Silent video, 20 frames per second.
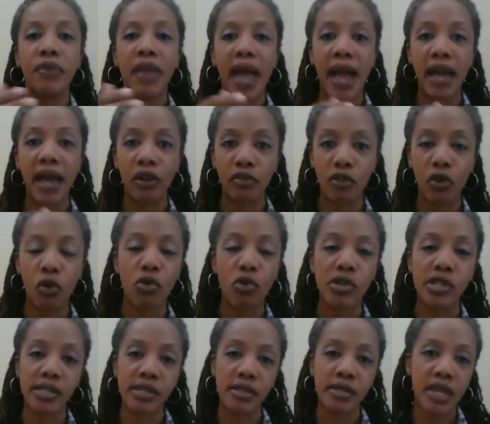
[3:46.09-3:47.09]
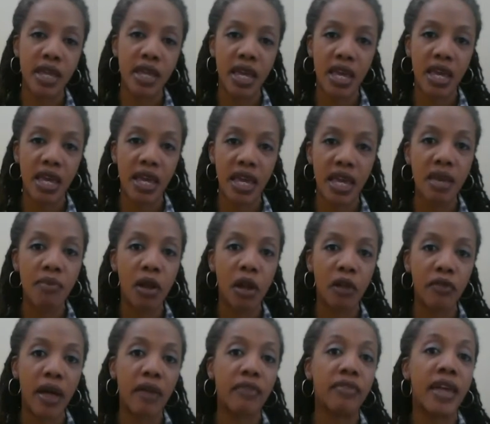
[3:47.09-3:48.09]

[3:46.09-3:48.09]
and of course, the email that